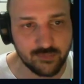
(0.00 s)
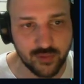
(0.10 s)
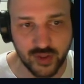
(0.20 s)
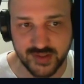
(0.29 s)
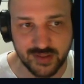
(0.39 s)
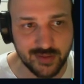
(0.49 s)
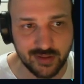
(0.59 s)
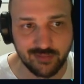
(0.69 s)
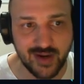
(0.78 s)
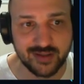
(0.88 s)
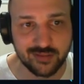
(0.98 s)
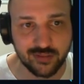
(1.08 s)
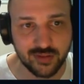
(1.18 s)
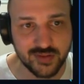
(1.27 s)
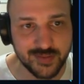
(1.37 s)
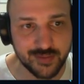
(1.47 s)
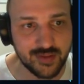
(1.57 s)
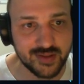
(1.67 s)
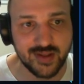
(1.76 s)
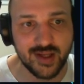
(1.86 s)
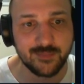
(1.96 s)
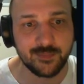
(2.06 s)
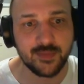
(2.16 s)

13 minute Ragnarok or something like that.